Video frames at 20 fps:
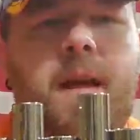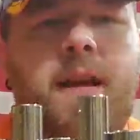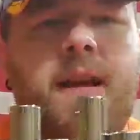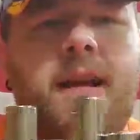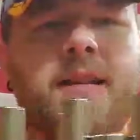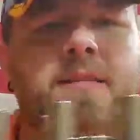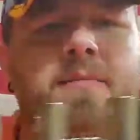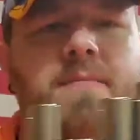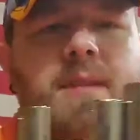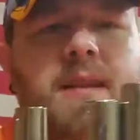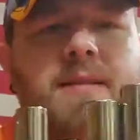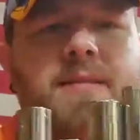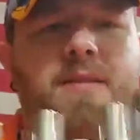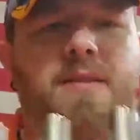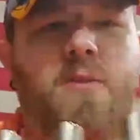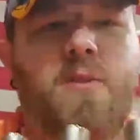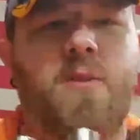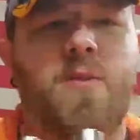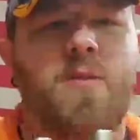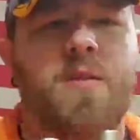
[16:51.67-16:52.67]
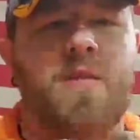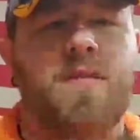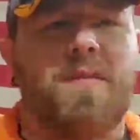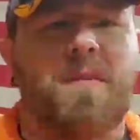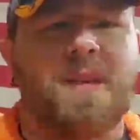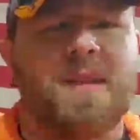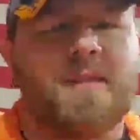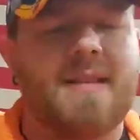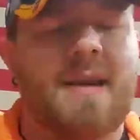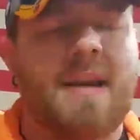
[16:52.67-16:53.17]
Got some nice little holders for
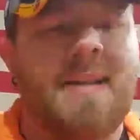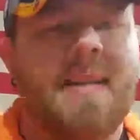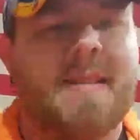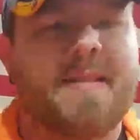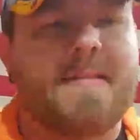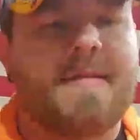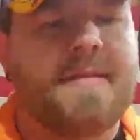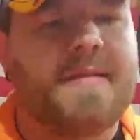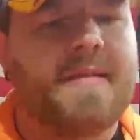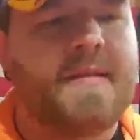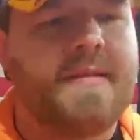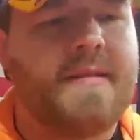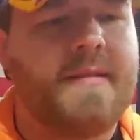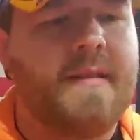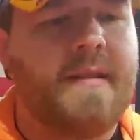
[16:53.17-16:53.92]
my sockets.